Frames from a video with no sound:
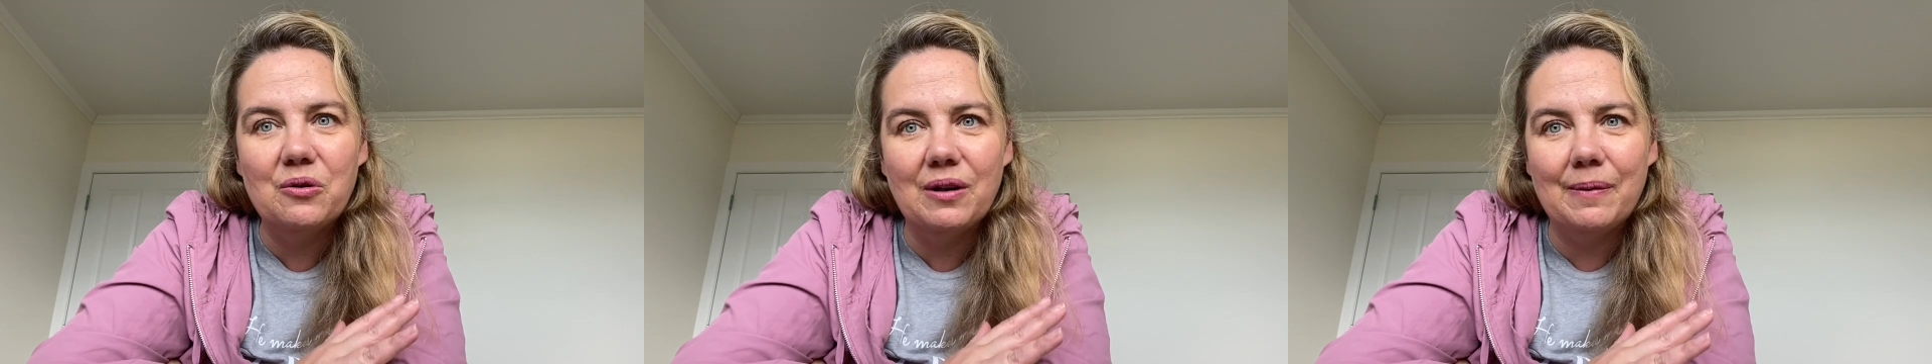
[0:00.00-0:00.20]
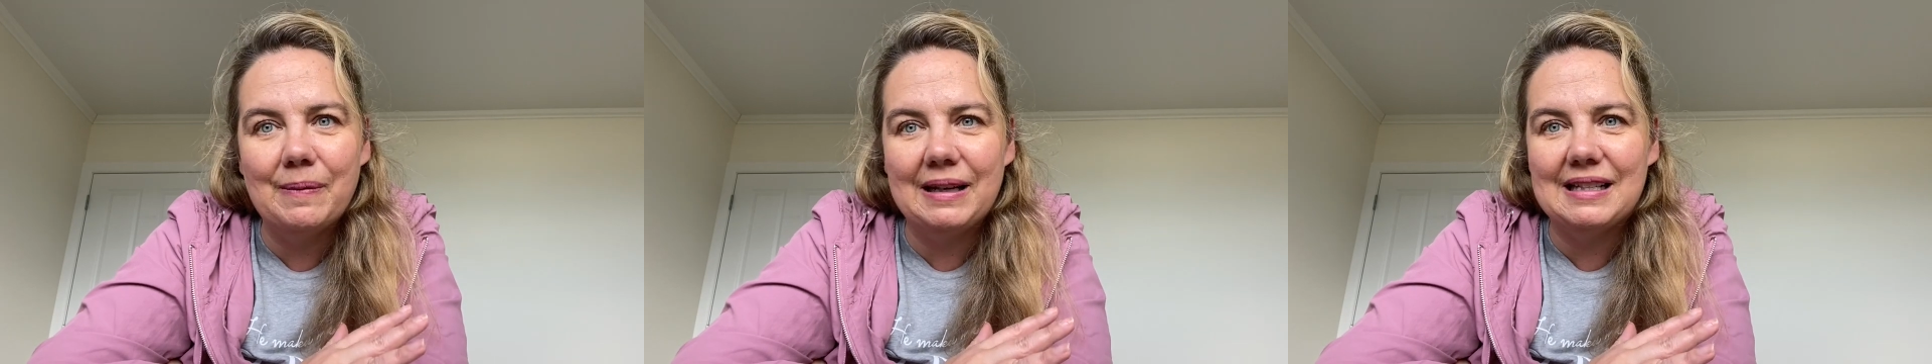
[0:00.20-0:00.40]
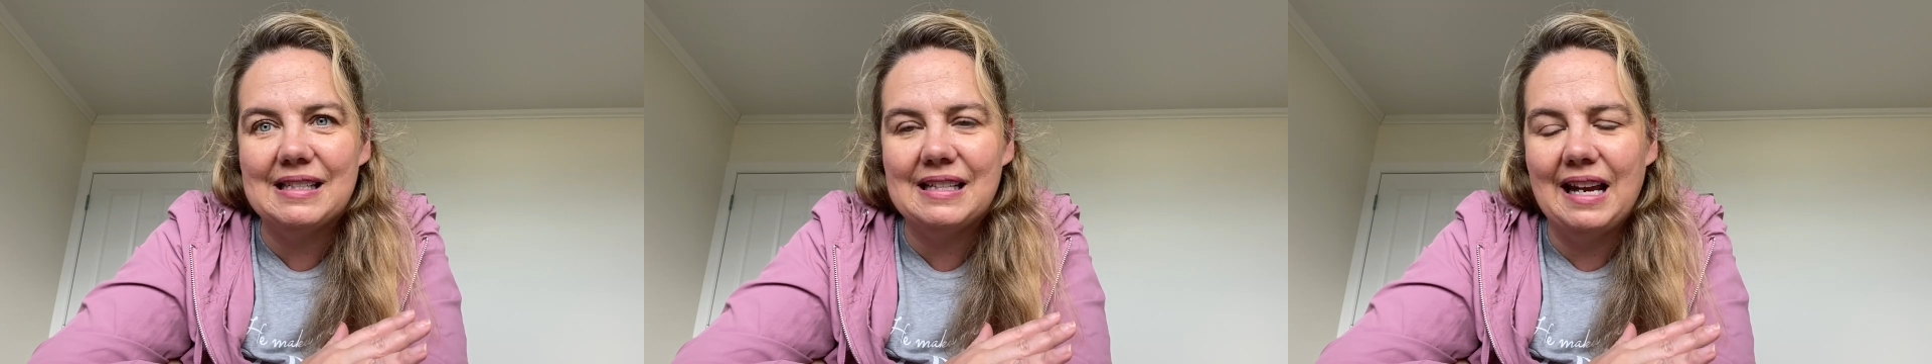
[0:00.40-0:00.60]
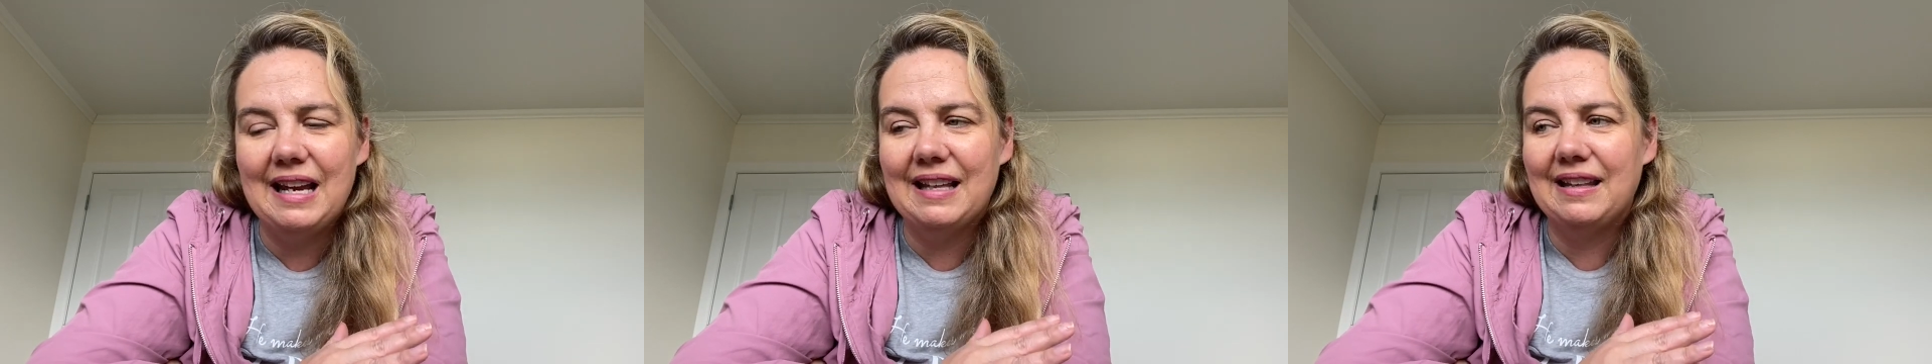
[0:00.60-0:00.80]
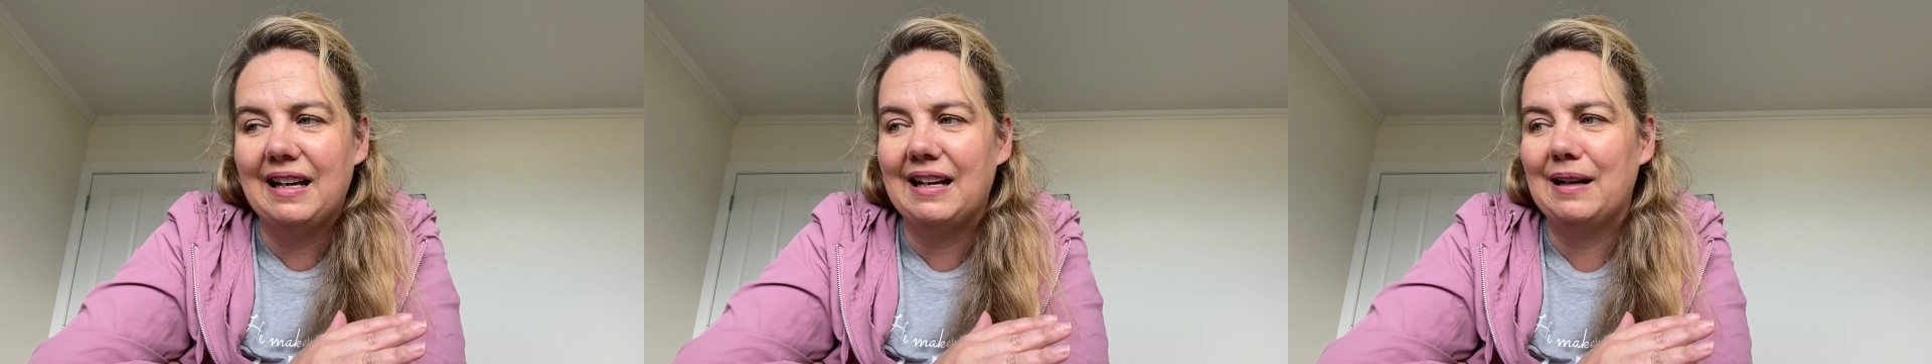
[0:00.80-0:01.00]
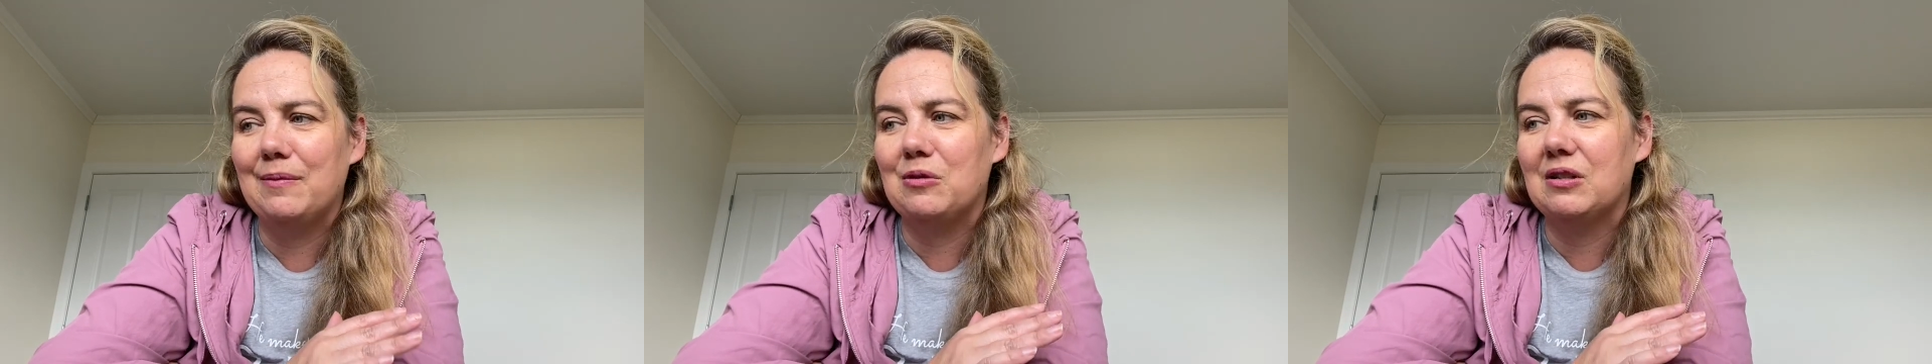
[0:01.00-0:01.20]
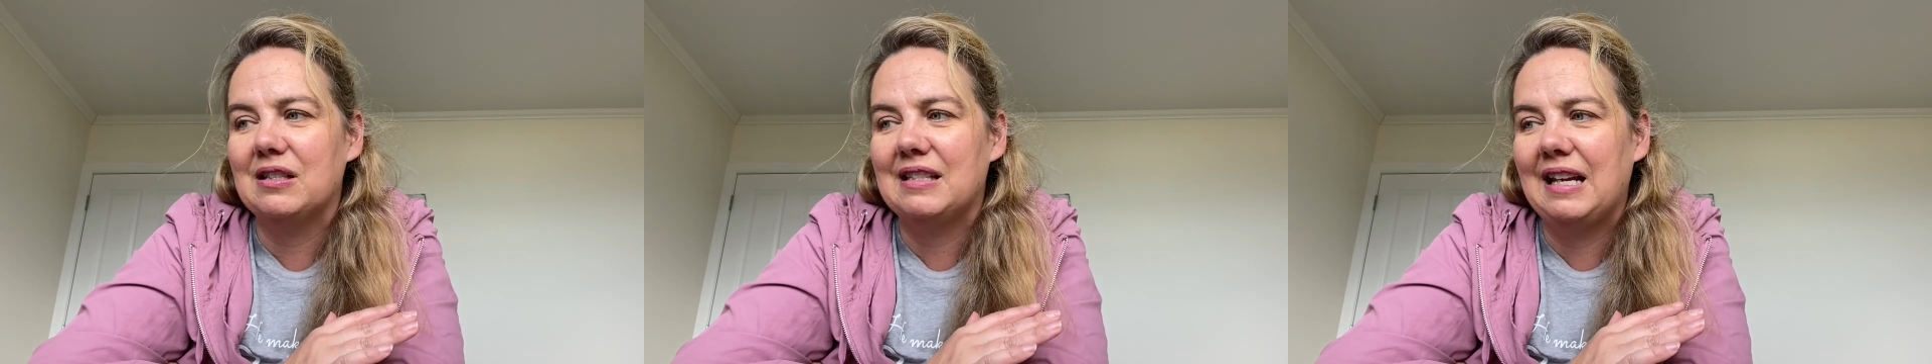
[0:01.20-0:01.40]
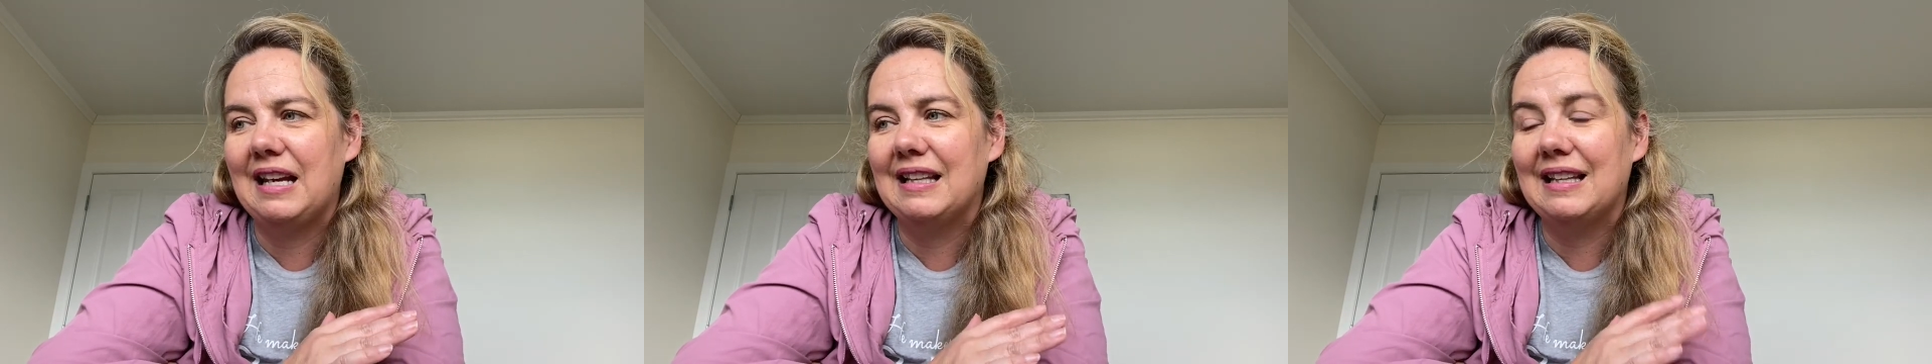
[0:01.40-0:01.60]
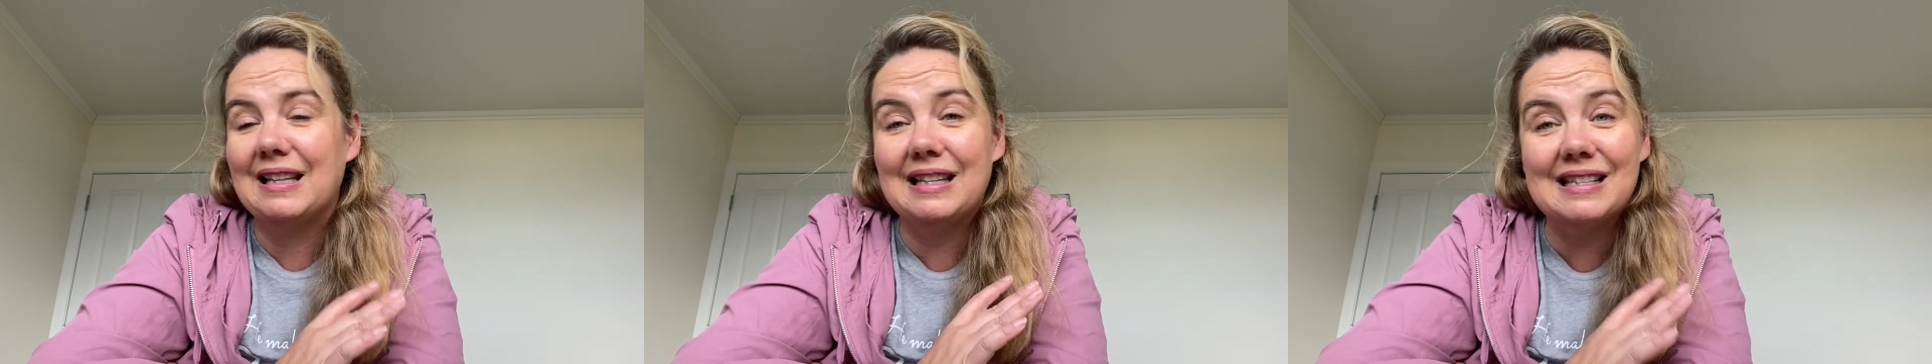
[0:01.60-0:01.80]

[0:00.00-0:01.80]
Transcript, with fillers: I'm not saying that. I'm just saying that